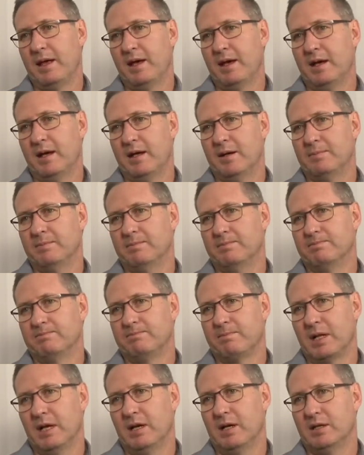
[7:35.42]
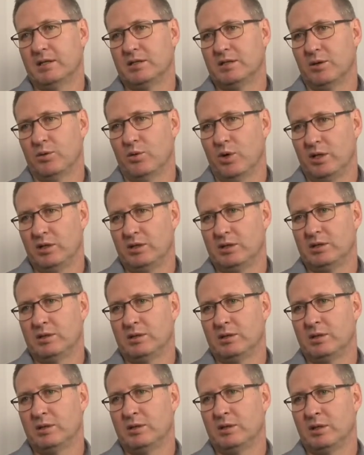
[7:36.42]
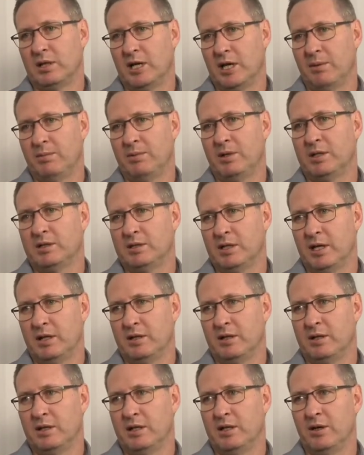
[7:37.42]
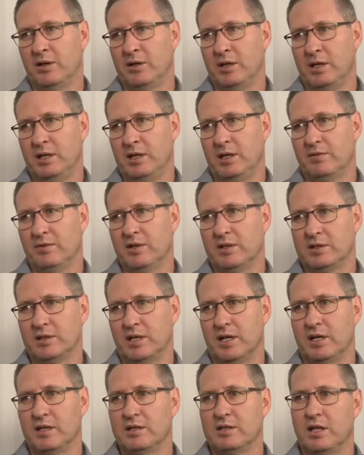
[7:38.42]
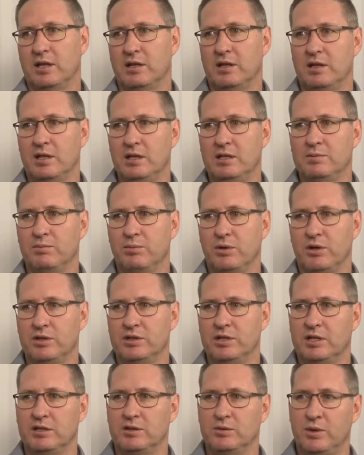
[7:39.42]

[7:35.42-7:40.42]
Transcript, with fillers: Um, uh, so what the Cabinet and the DOE have decided is that these projects,